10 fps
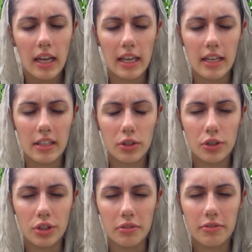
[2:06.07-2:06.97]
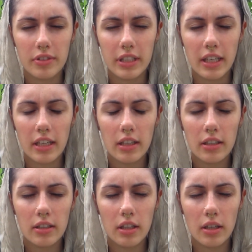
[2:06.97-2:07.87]
It is
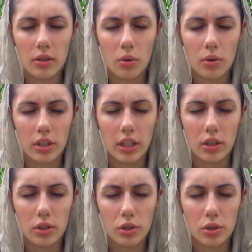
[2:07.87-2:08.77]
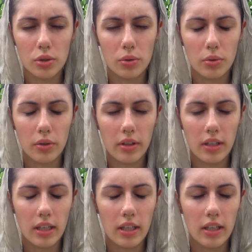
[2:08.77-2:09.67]
shifting according to
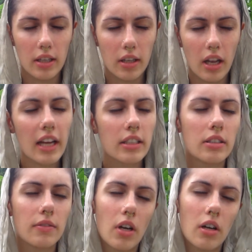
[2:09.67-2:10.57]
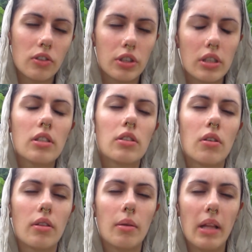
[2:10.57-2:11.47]
the collective conscious
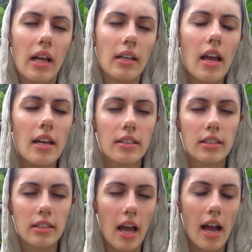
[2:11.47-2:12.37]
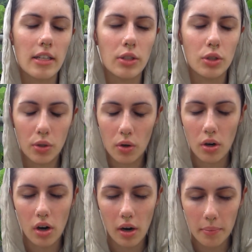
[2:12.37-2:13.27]
on the planet and
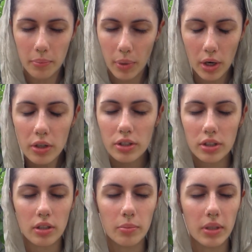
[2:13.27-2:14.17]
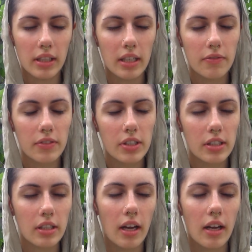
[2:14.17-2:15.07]
your personal beliefs.